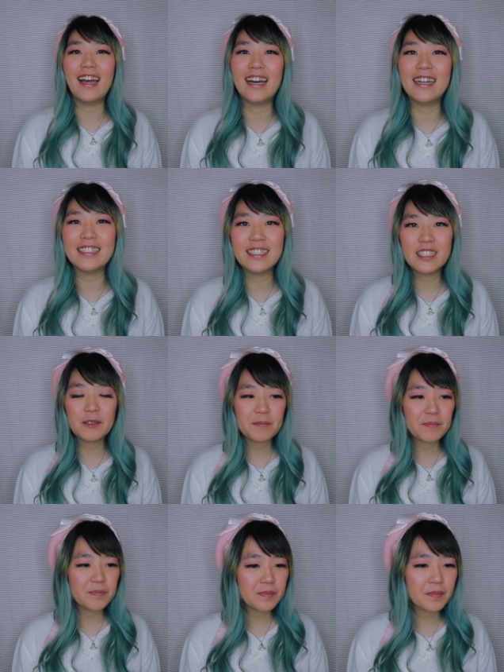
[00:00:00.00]
and
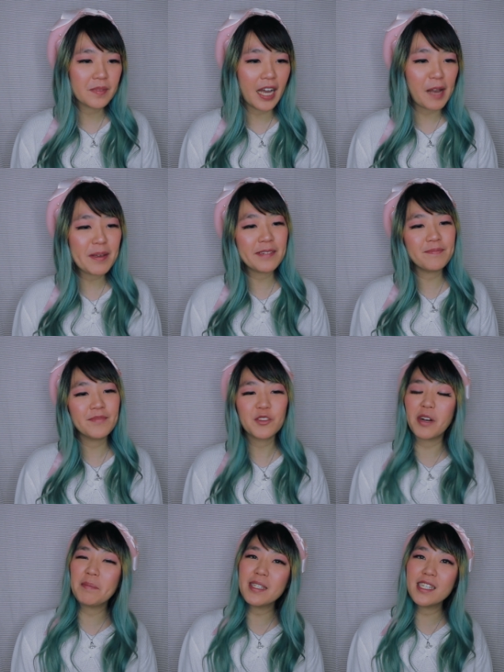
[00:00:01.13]
I mean, do
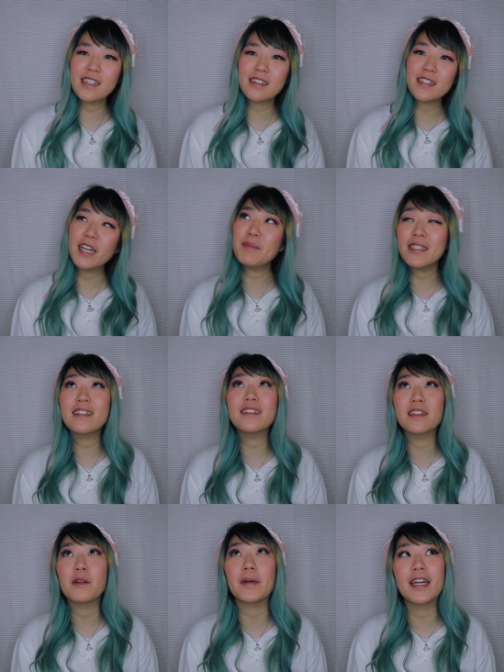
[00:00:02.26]
I miss it? I miss it a
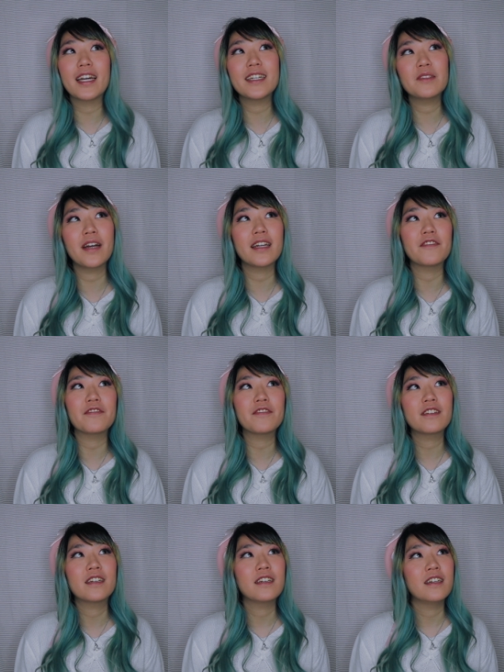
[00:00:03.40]
little bit. I do kind of
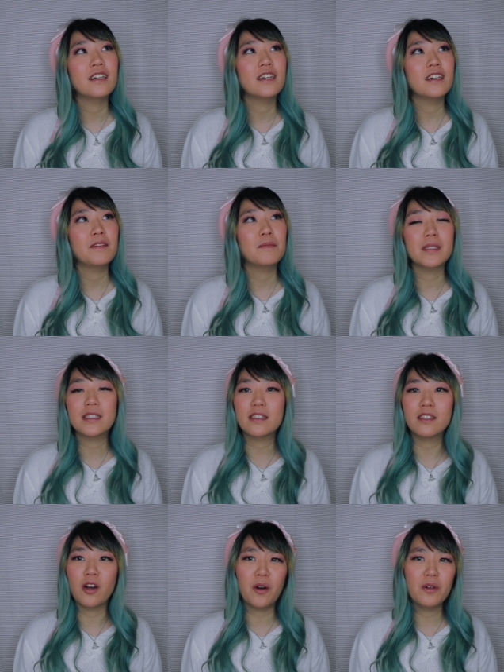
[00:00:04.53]
miss
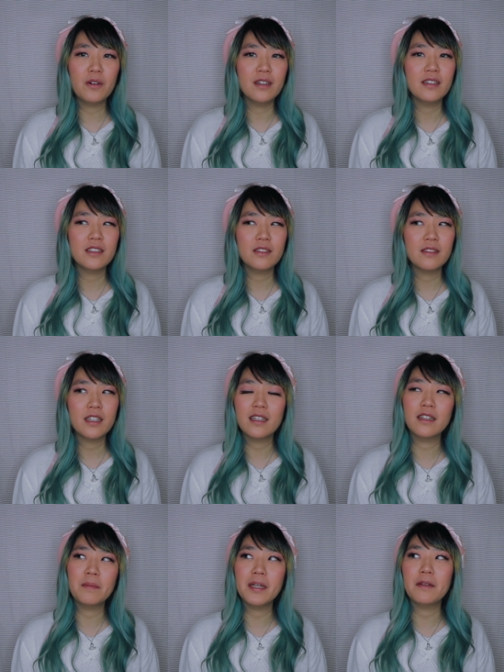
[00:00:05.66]
snow a
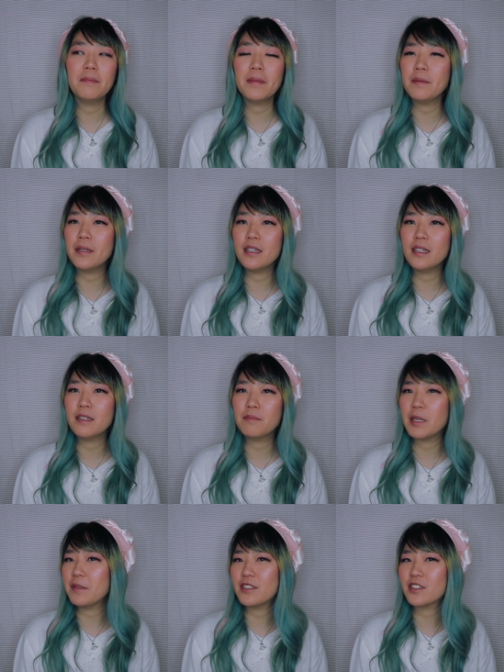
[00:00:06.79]
little bit, maybe?
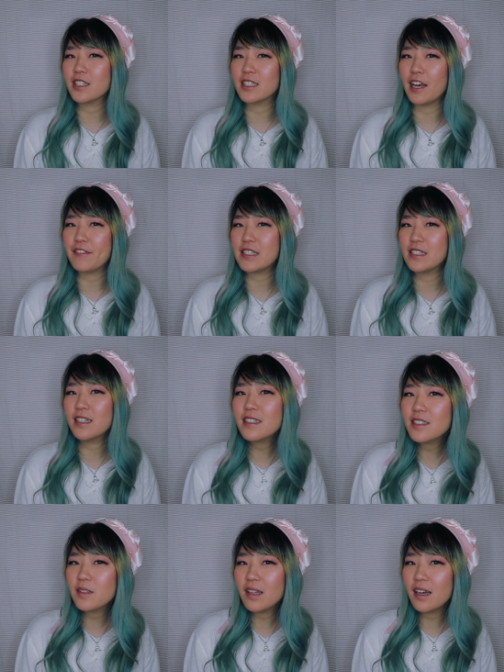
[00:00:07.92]
Maybe it's just because I haven't seen it in
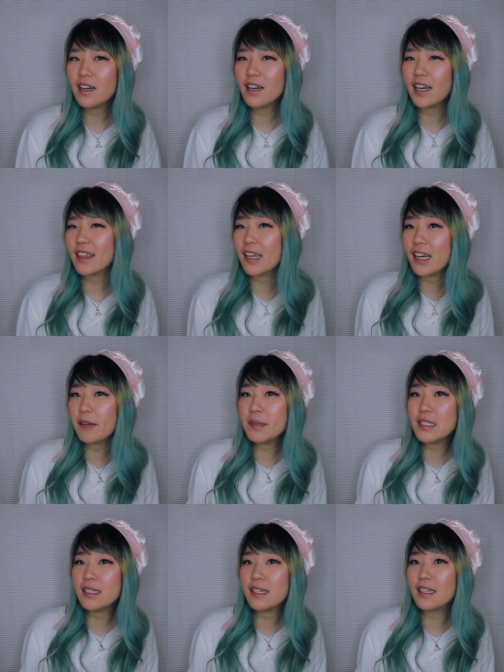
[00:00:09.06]
so long. I think I
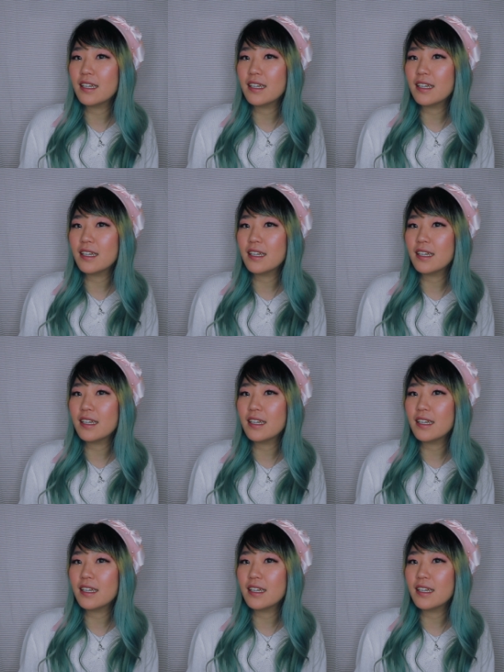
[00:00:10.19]
miss it.